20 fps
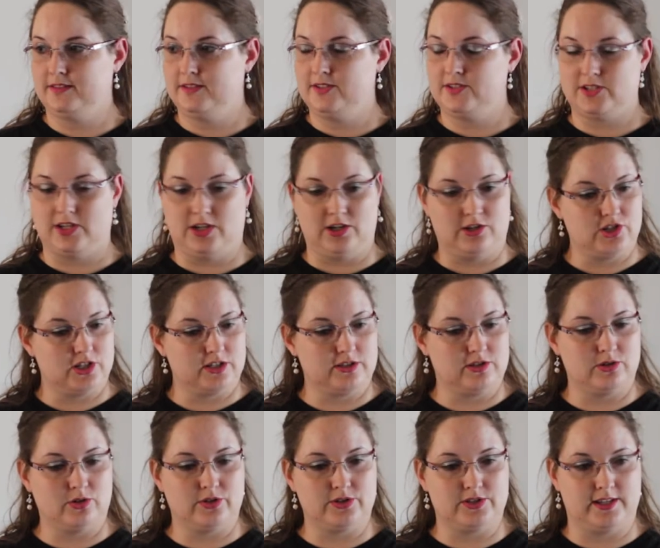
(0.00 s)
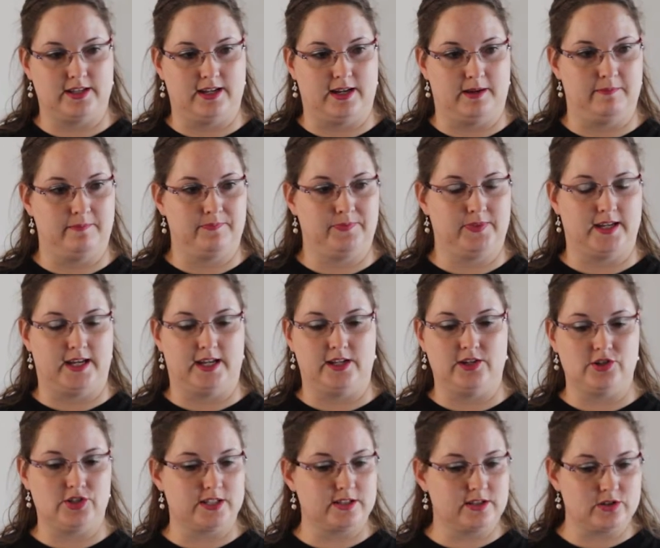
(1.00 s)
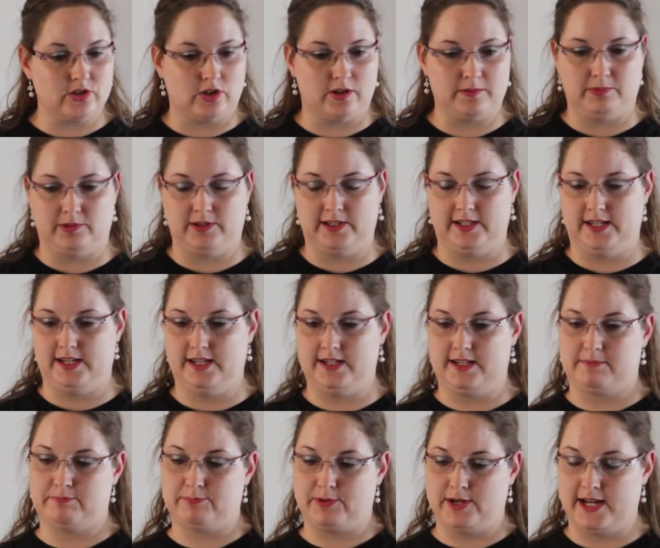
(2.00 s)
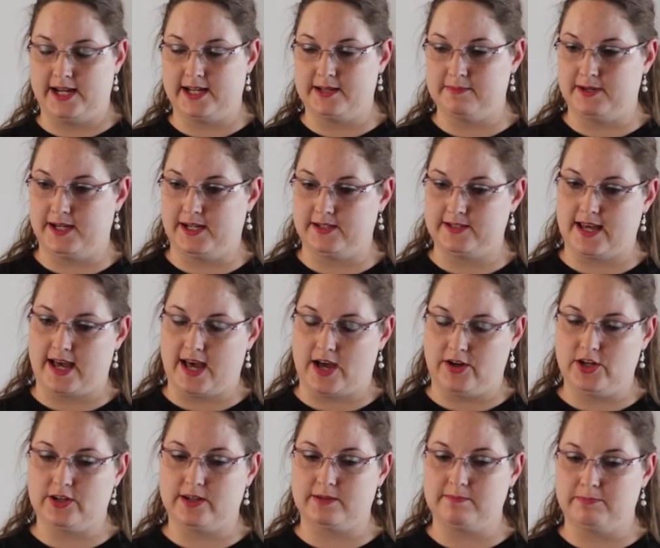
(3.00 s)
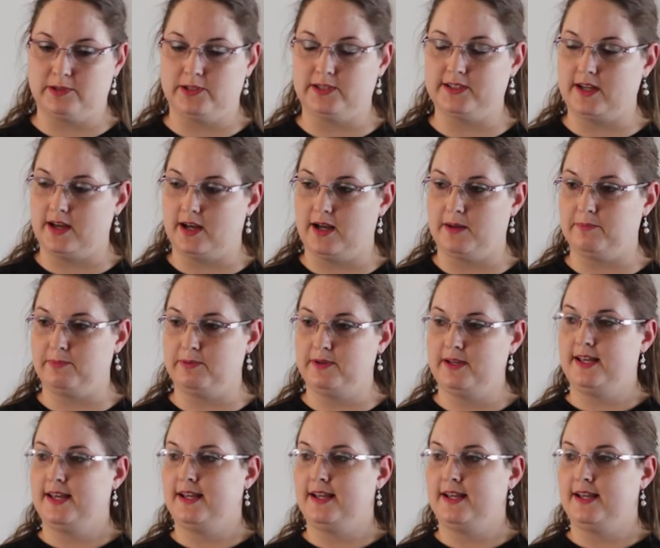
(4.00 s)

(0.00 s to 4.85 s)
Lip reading: So you just talk to them and you just start building in and praying about how you can build up